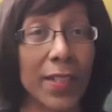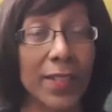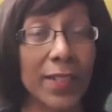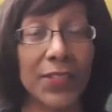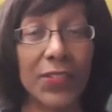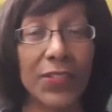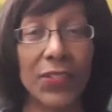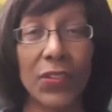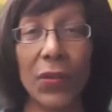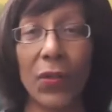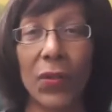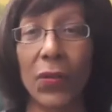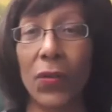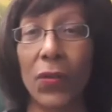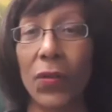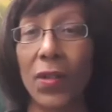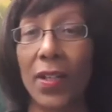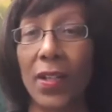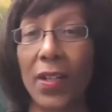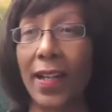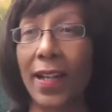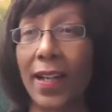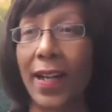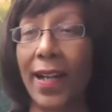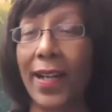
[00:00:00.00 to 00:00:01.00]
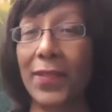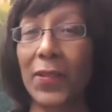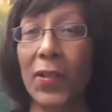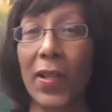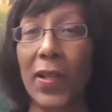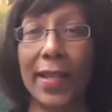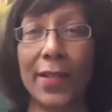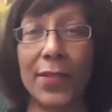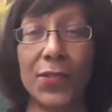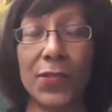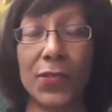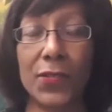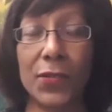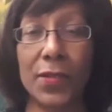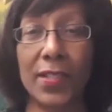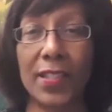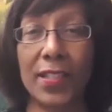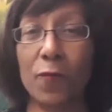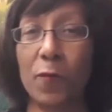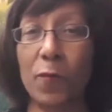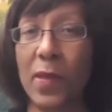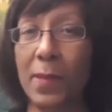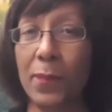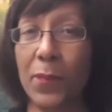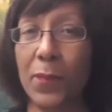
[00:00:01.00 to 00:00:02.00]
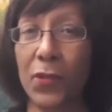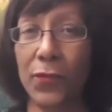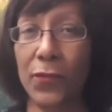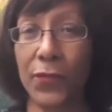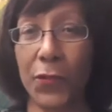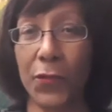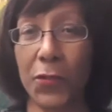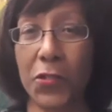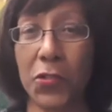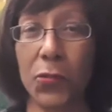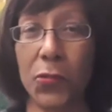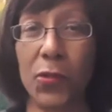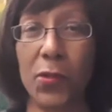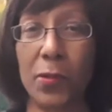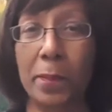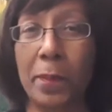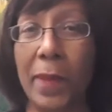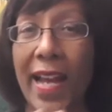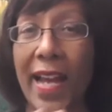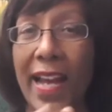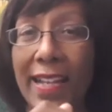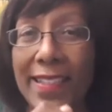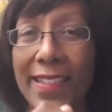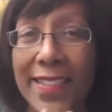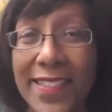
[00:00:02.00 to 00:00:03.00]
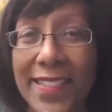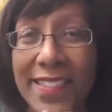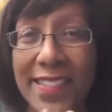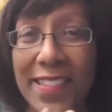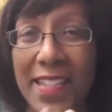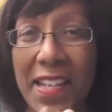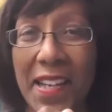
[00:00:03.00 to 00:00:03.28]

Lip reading: So I like to give people virtual bats